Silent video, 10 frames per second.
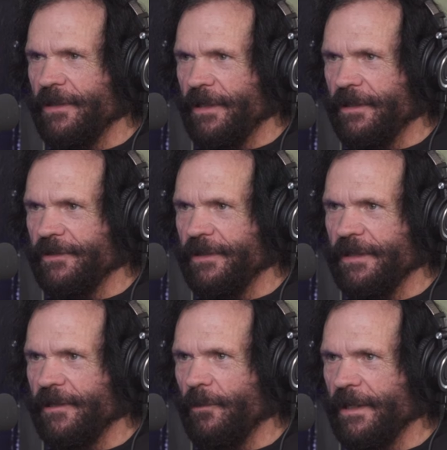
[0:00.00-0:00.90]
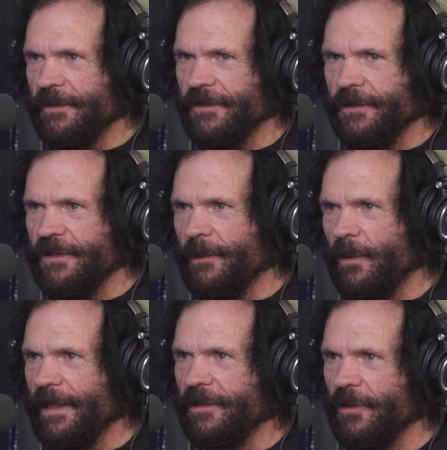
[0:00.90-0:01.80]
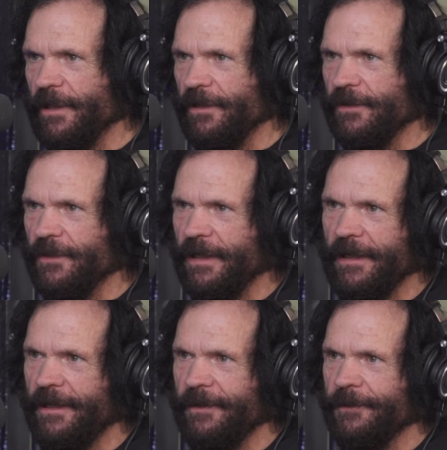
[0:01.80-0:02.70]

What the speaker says: Orchestra. They can walk the streets of Milwaukee. Nobody knows who they are.